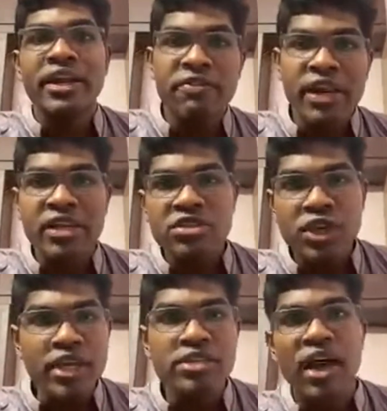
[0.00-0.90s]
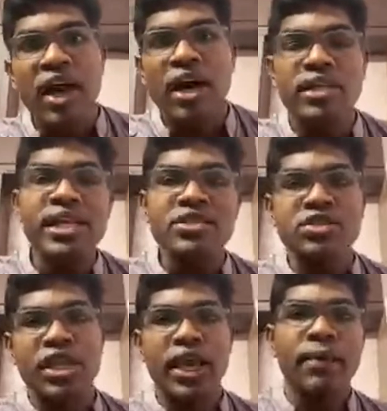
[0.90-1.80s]
differentiate these
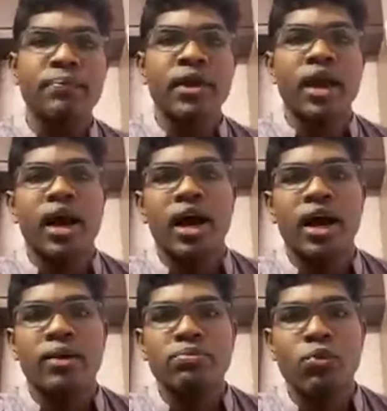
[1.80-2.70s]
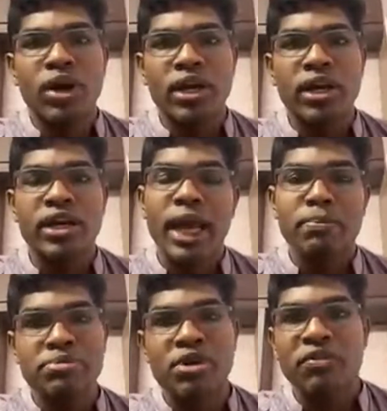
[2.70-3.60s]
three what
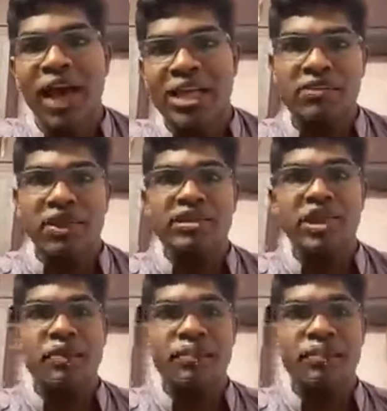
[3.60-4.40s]
types of asphyxia?